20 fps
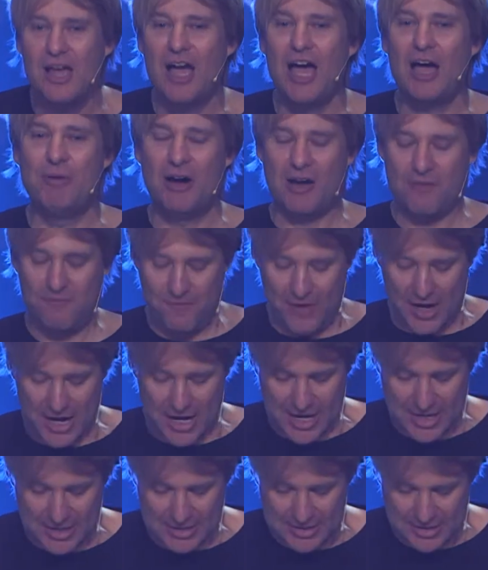about
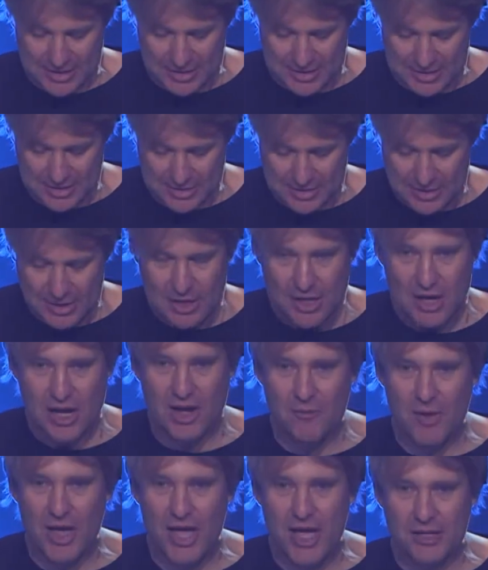finances.
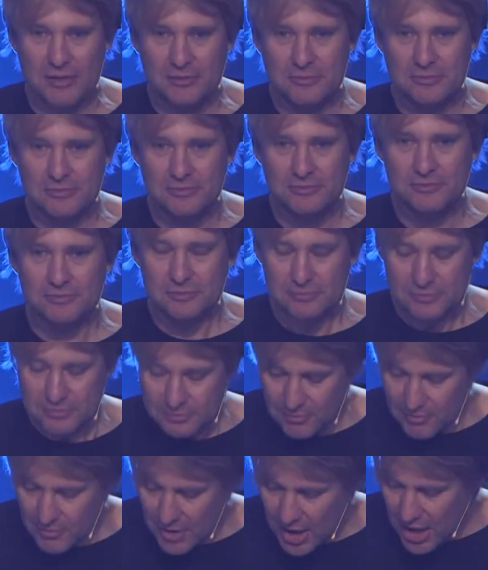Amen?
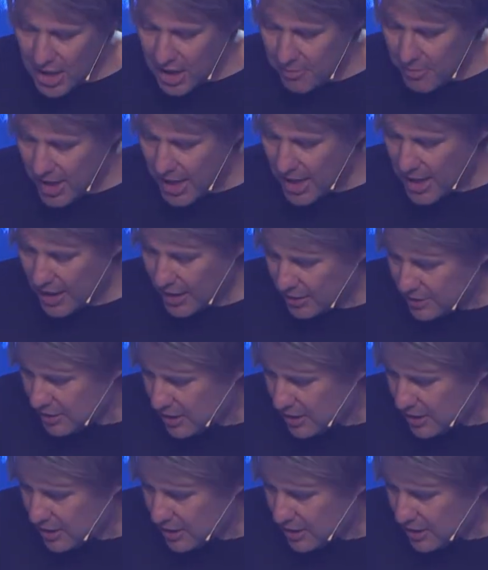Amen. Amen.